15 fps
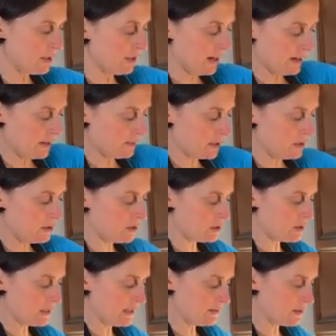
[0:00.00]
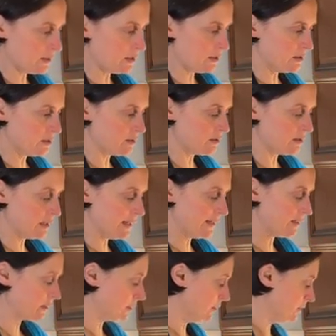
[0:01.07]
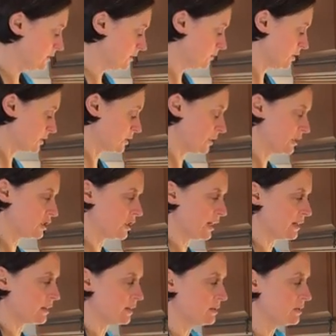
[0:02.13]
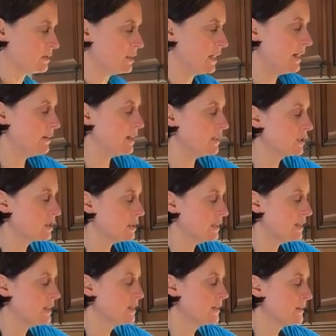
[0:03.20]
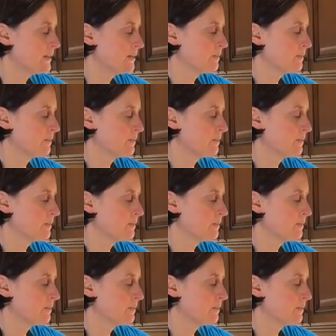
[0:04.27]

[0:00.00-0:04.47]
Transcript: But yeah, I mean, you could add the lentils. I'm just going to check those now, actually.